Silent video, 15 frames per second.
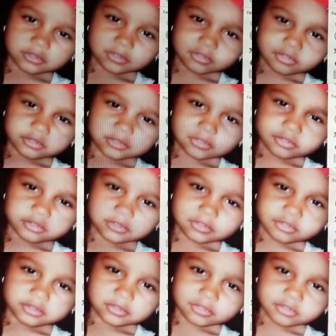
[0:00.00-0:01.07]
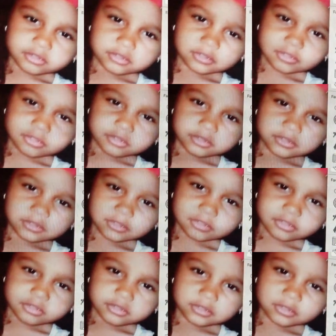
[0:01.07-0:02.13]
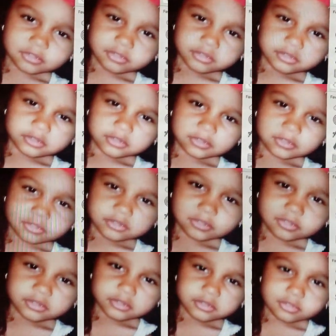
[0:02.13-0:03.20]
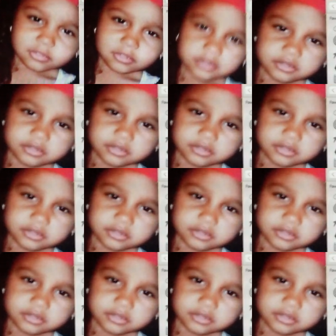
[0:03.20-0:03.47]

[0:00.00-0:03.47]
you want to go ahead and select them. So you can